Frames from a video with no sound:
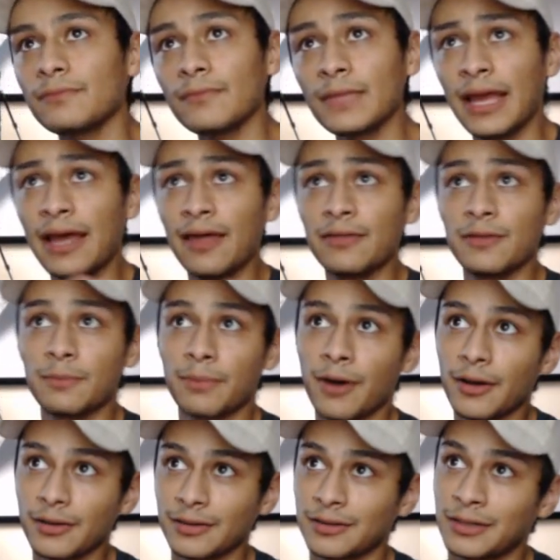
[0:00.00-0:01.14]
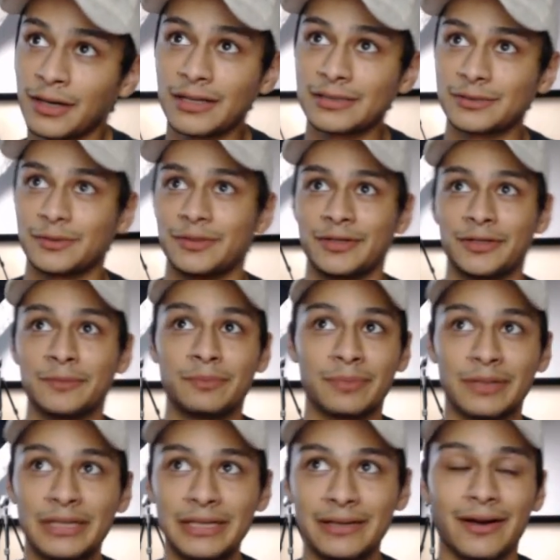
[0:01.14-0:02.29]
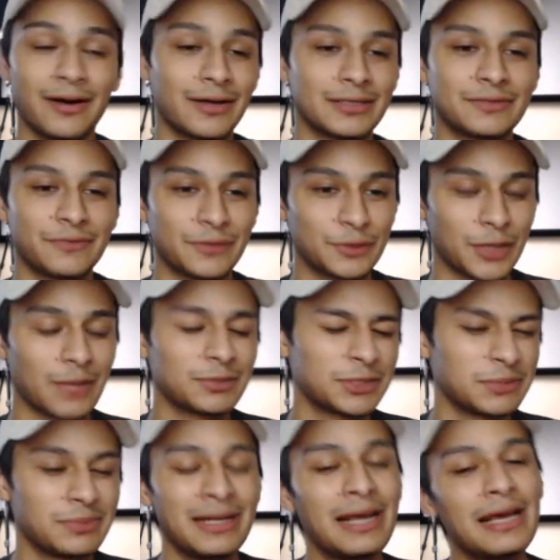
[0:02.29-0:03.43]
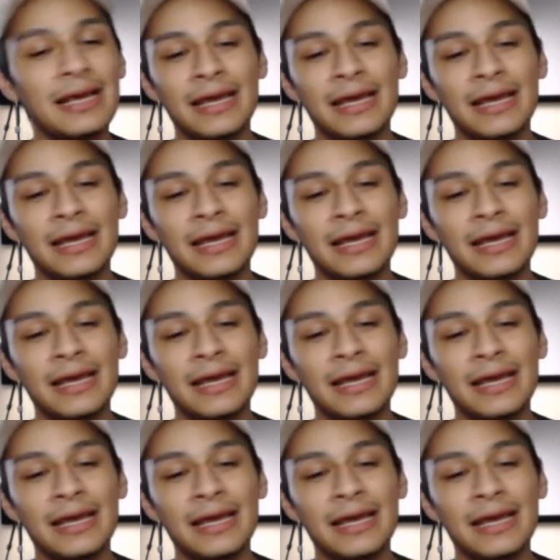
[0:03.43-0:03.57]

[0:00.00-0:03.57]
And the product cost or the complete cost for dropshipping,